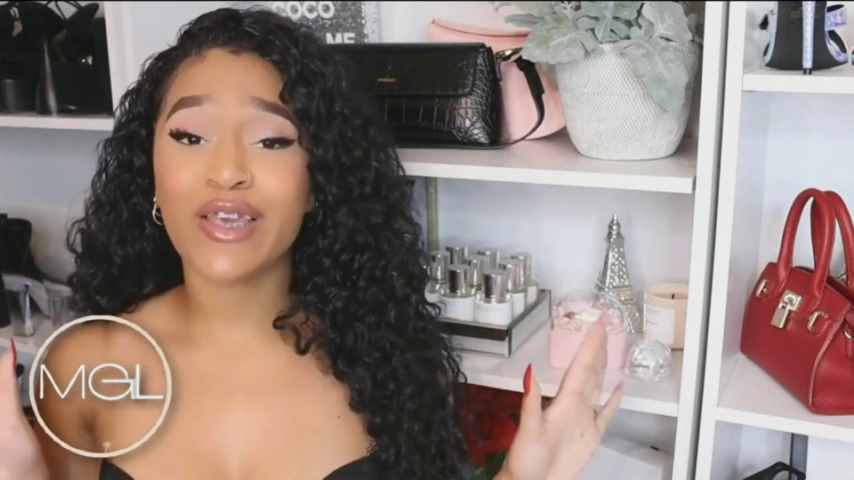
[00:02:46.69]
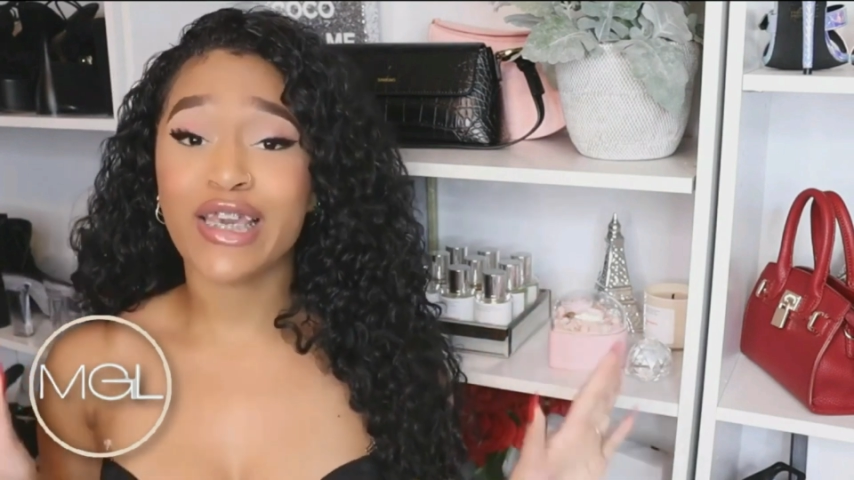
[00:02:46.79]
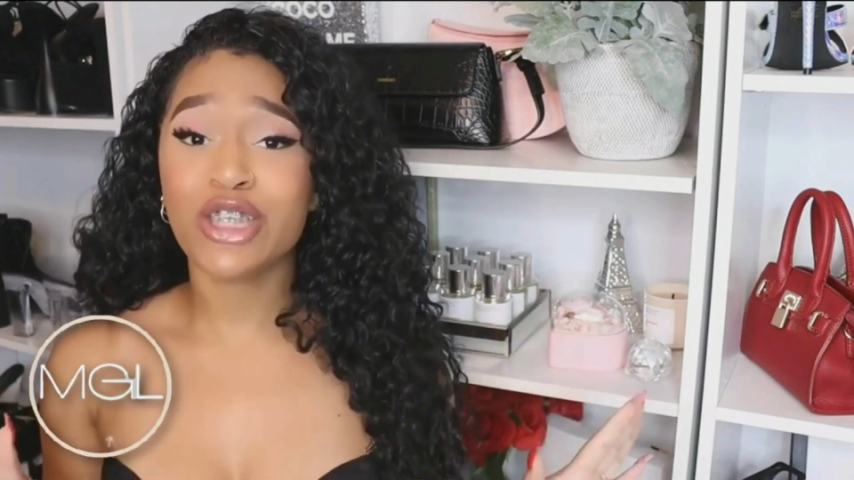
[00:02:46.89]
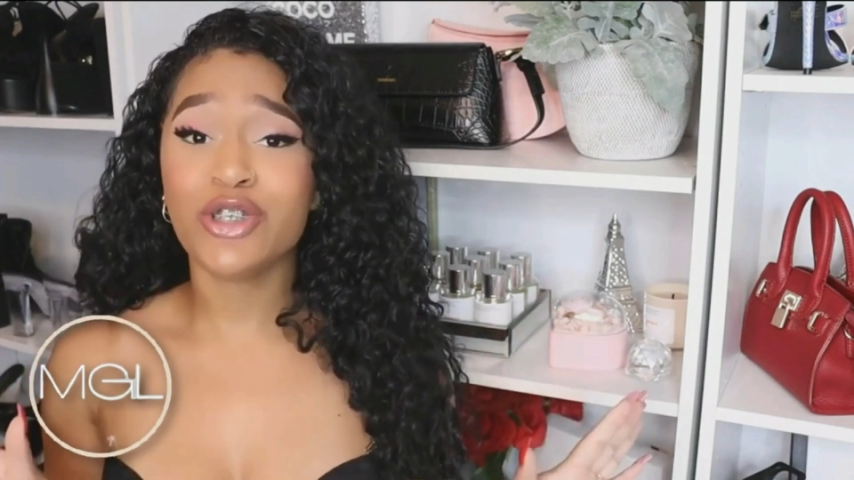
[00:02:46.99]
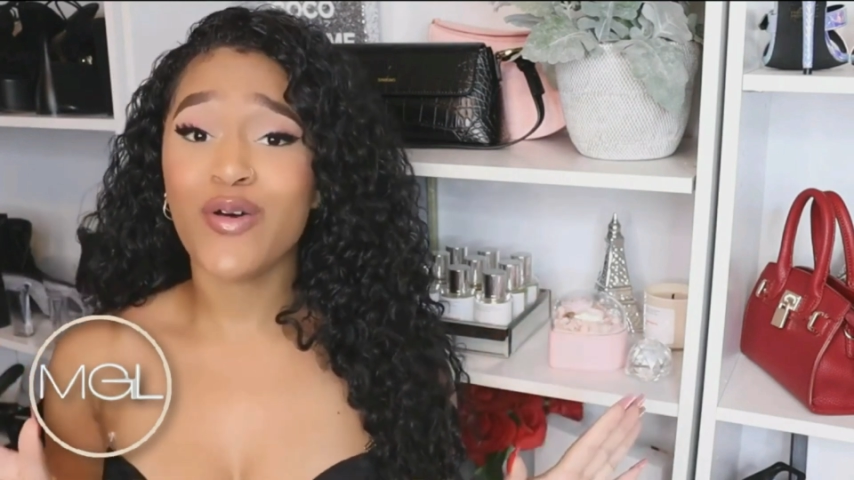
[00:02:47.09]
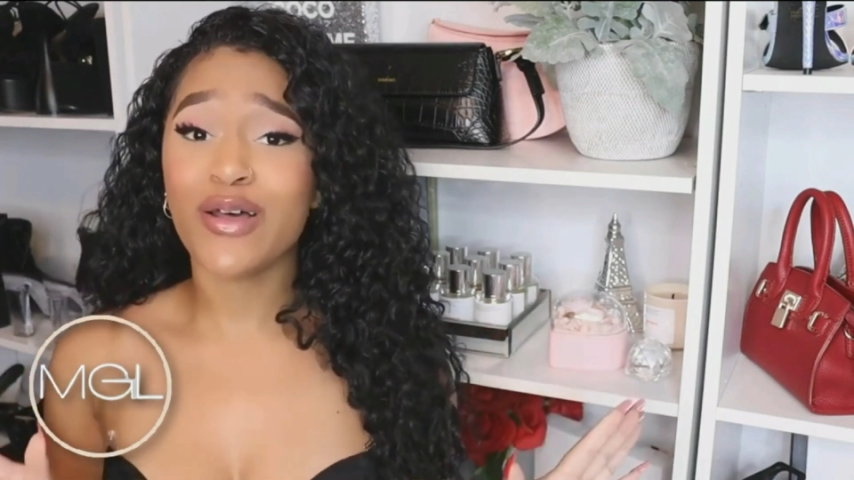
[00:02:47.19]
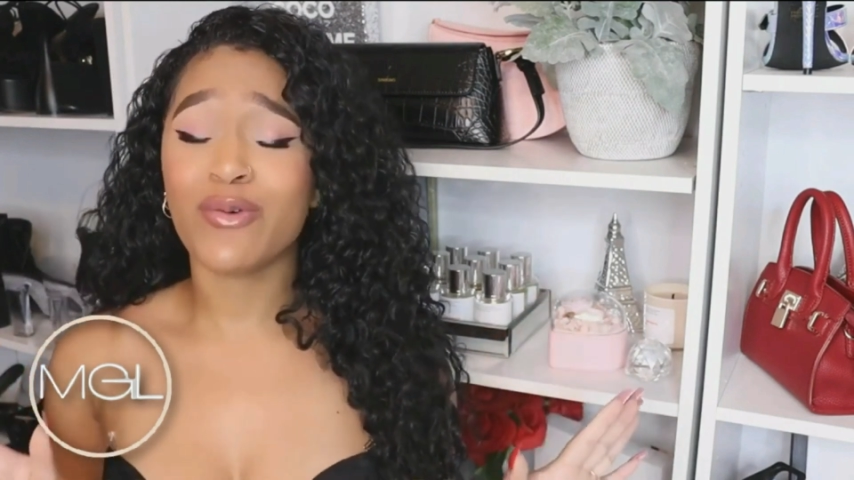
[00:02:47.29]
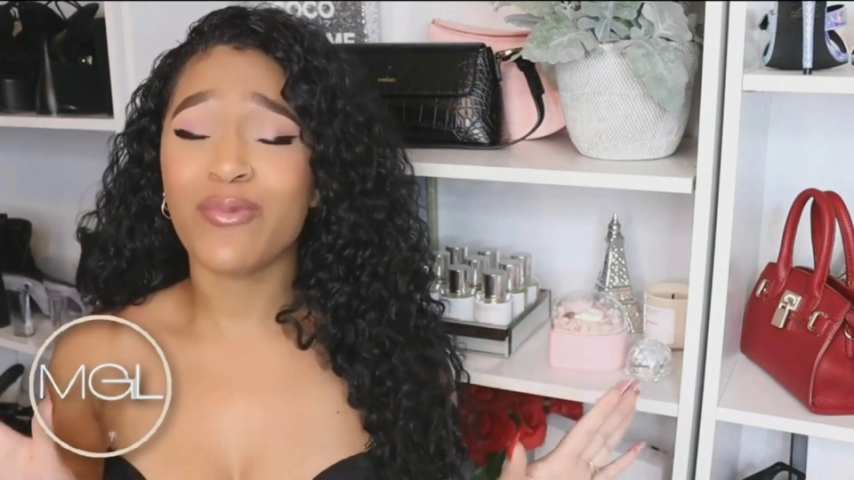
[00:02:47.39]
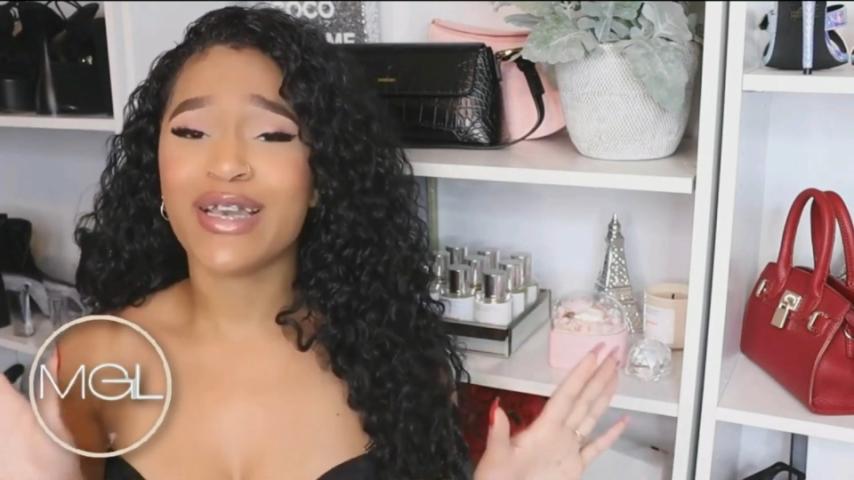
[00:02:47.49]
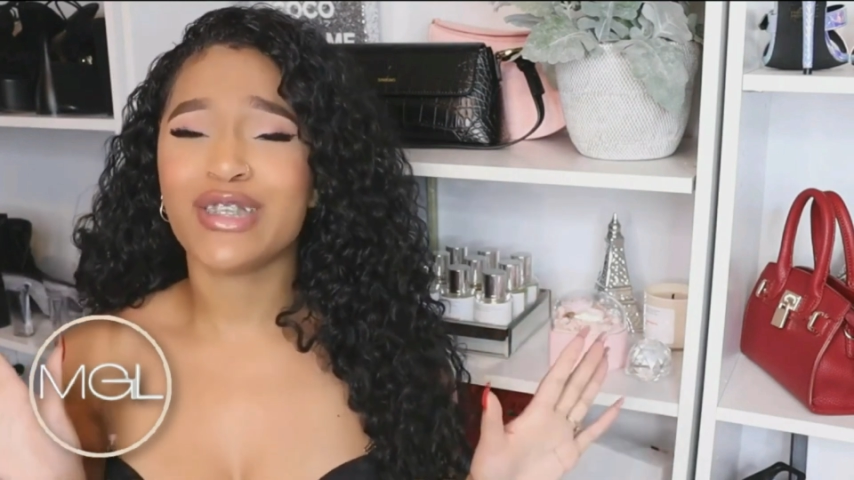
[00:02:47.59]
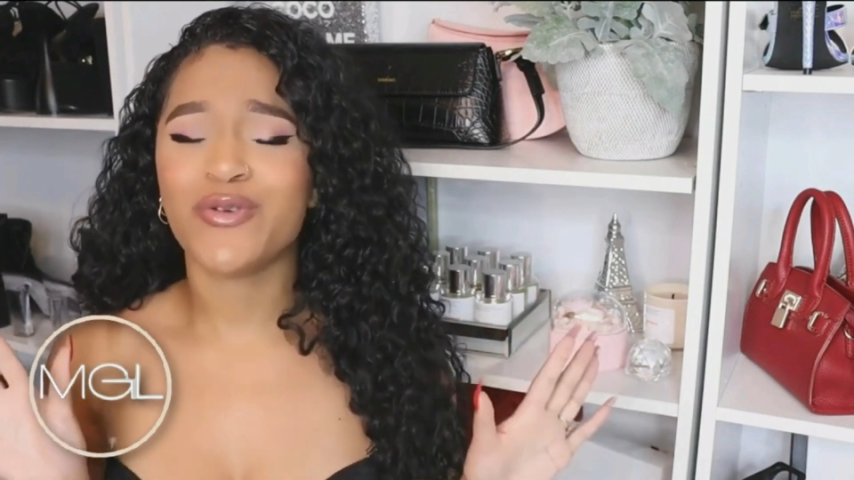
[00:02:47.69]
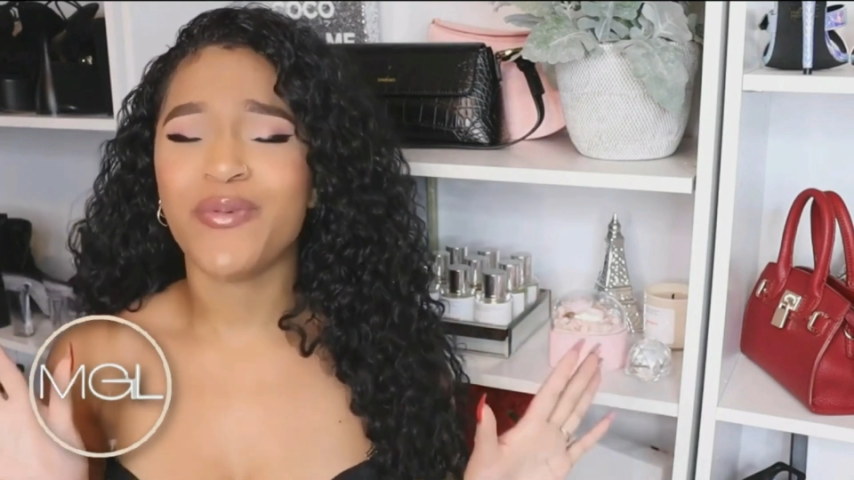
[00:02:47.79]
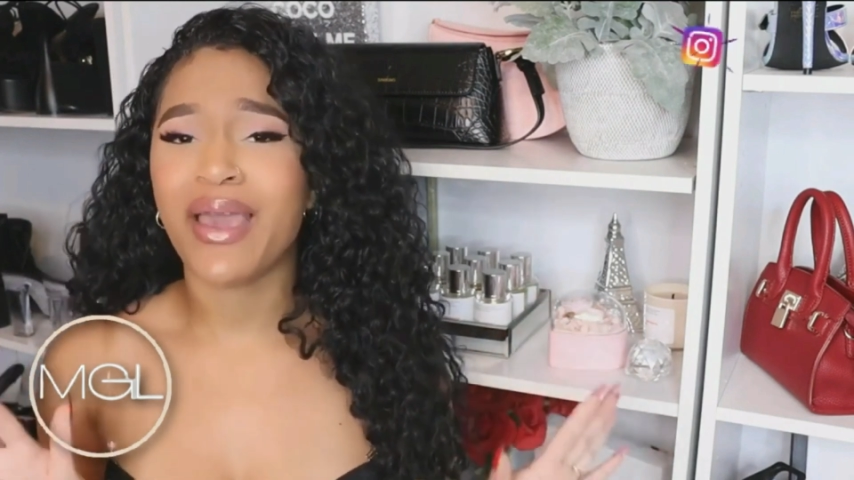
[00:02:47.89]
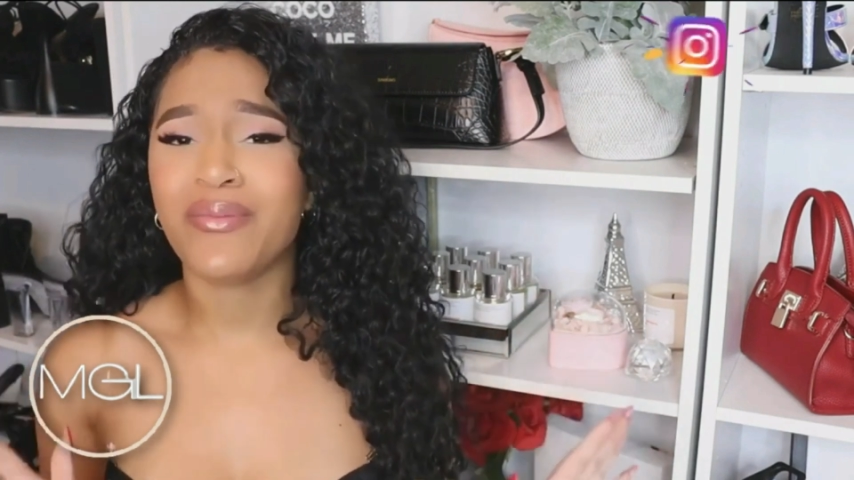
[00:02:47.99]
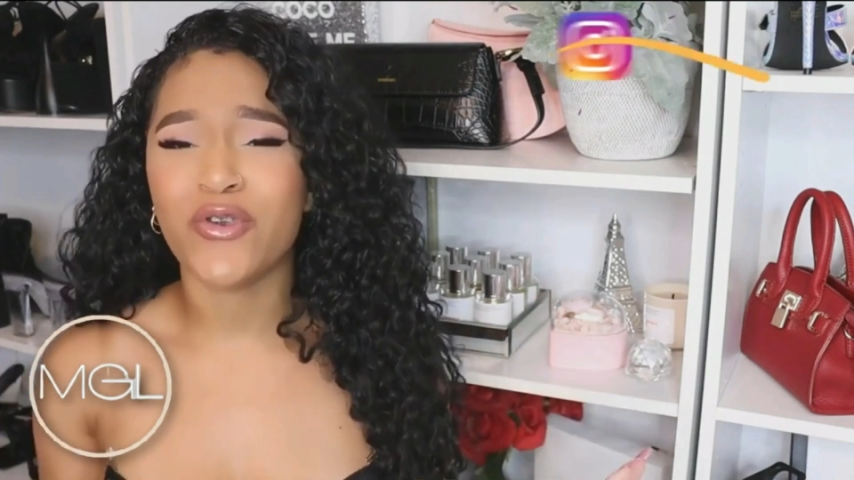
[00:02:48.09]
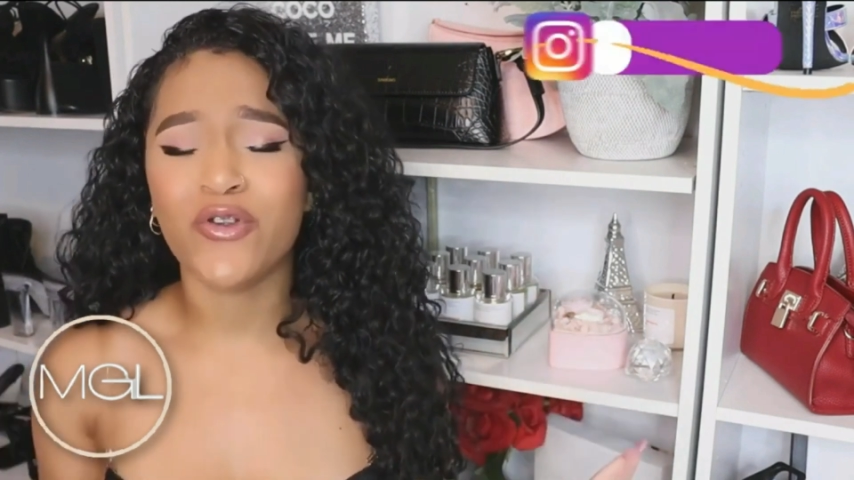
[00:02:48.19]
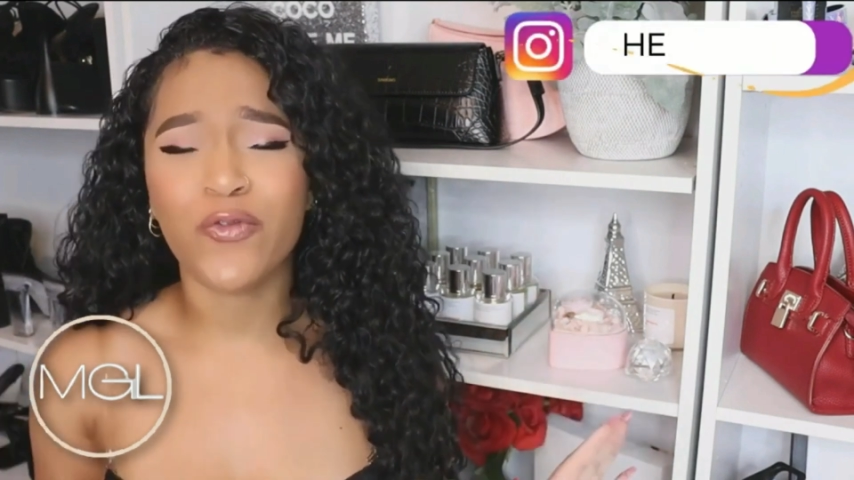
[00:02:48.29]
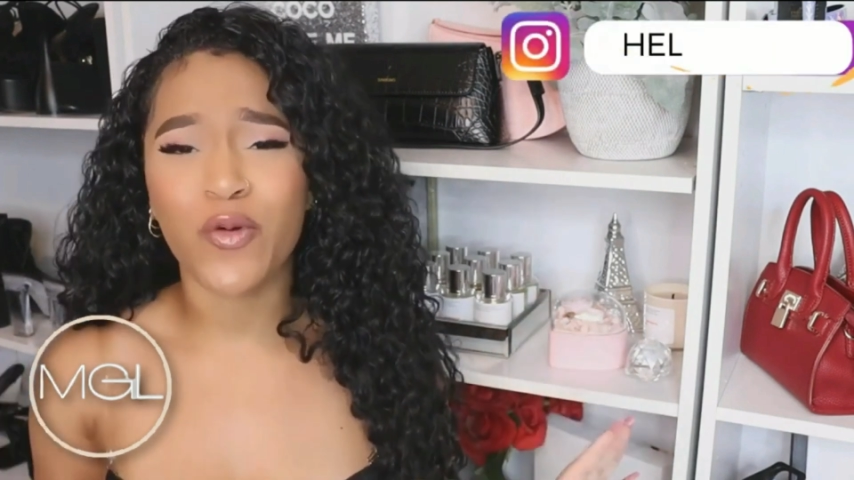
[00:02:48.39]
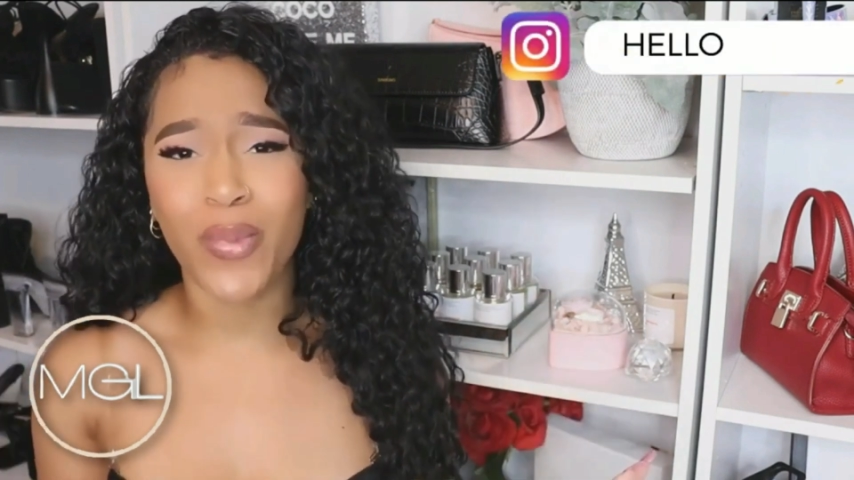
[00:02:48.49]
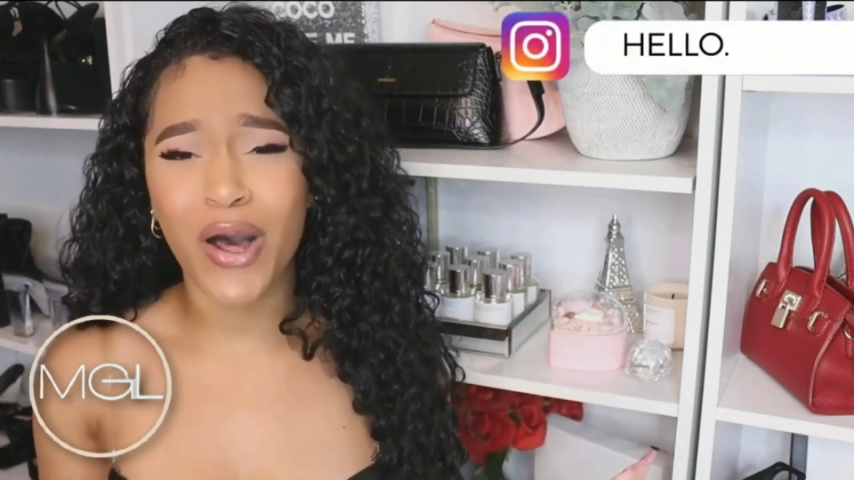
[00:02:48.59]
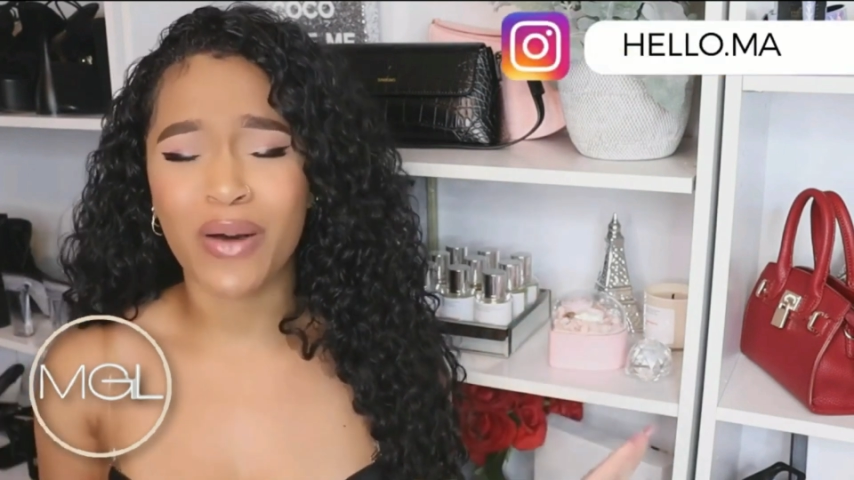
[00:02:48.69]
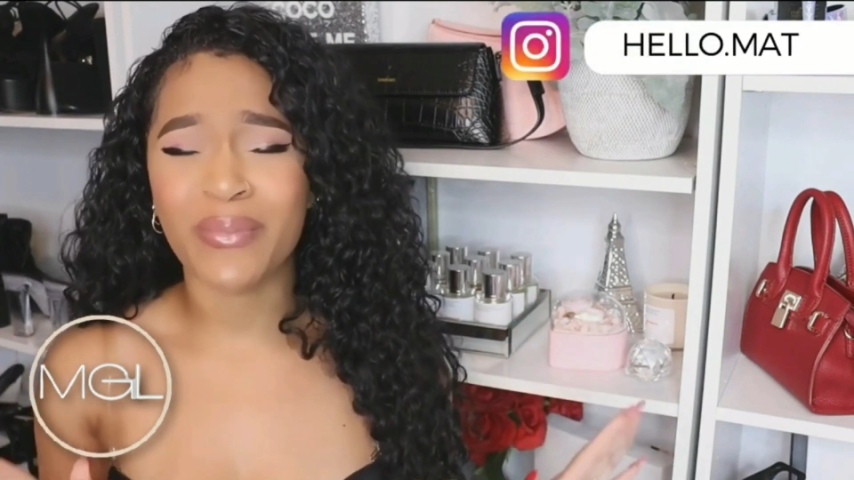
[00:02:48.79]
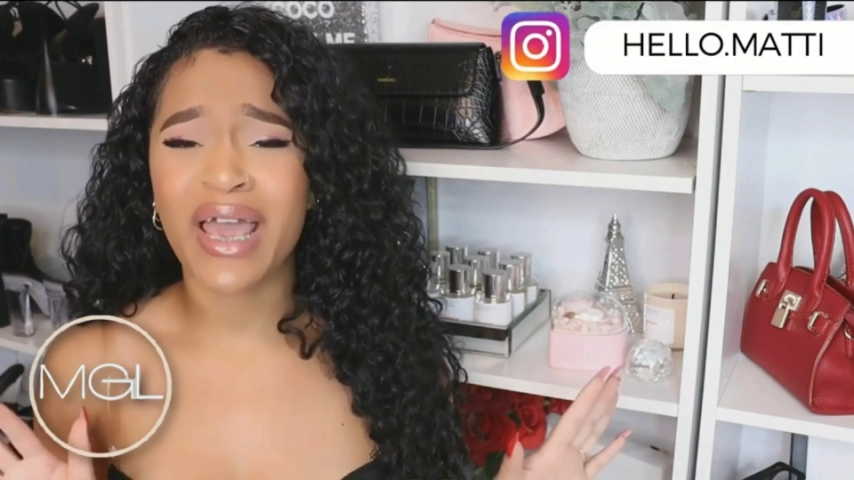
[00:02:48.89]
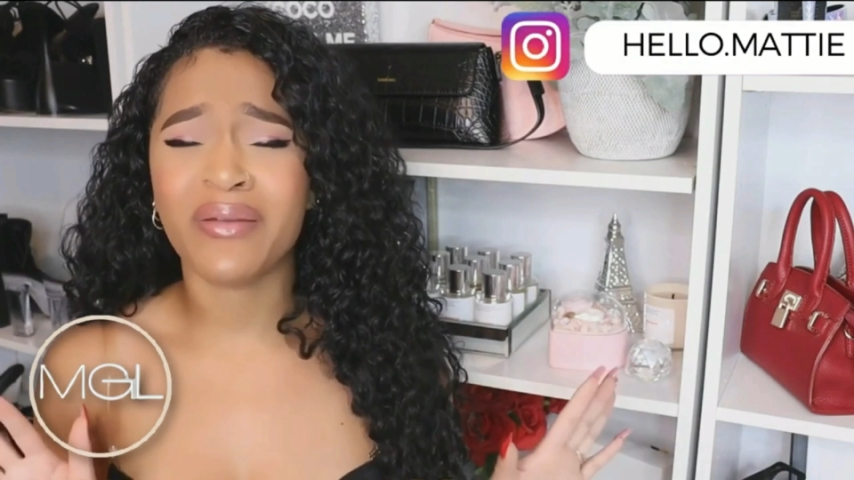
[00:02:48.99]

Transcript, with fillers: and will get you on the way to a beautiful bum